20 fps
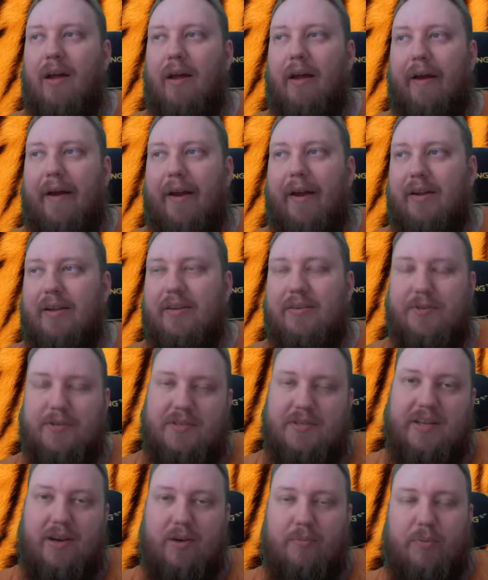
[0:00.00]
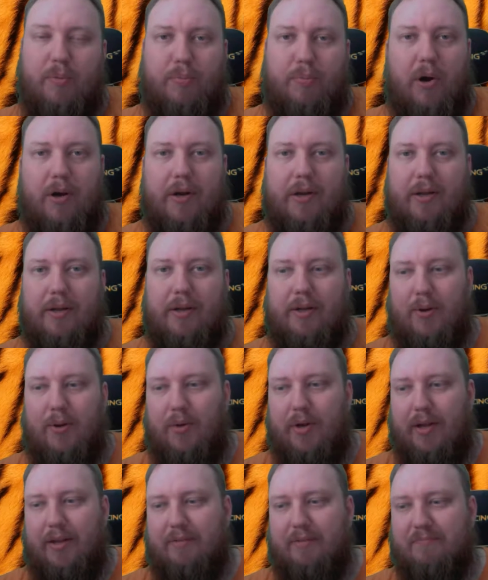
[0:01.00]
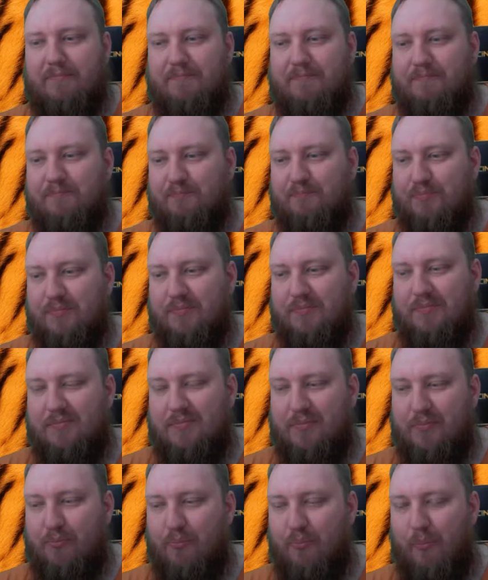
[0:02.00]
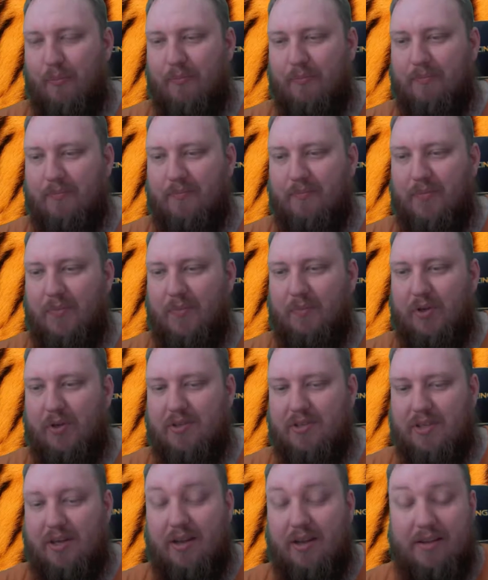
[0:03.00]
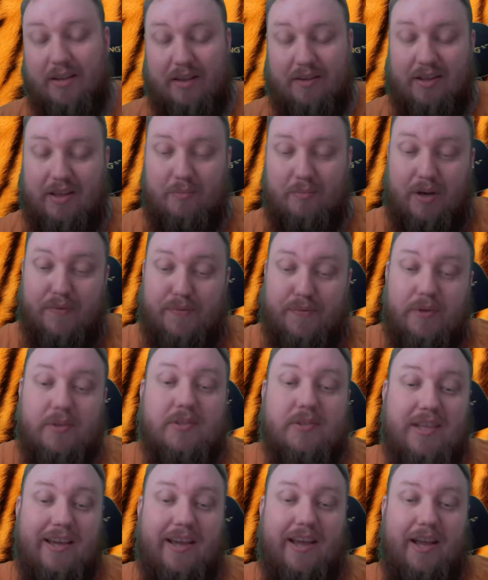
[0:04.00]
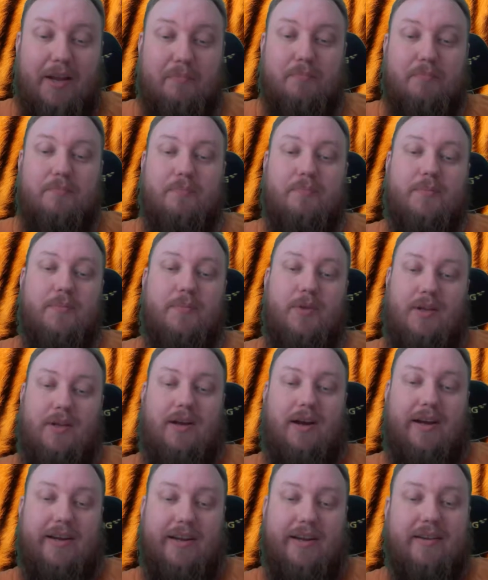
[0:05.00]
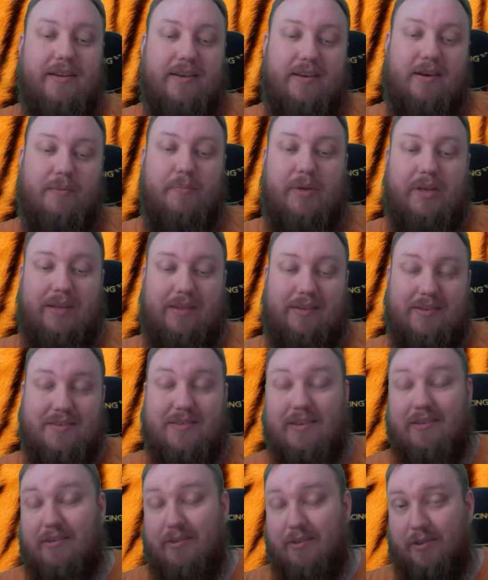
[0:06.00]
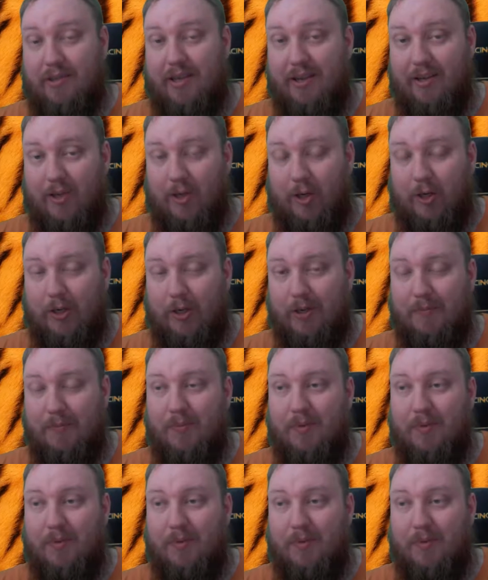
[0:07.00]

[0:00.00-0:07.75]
And just set up a party and go in. Because in my first game, I ended up being the serial killer.